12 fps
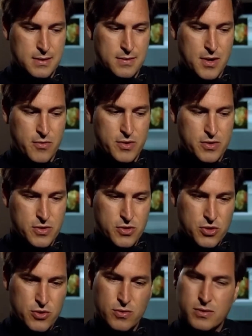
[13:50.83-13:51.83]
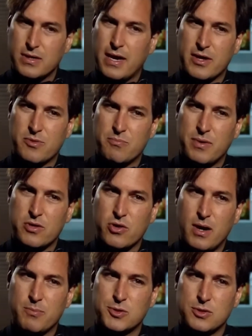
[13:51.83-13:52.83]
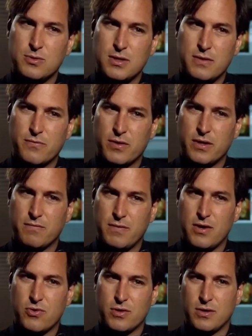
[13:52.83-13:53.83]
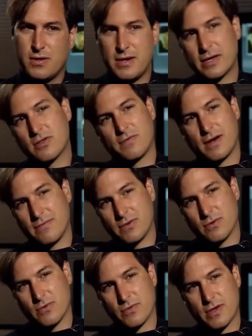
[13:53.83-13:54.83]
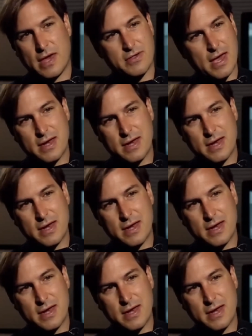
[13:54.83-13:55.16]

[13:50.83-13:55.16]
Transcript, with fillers: there is certainly as much opportunity for innovation in the next five years as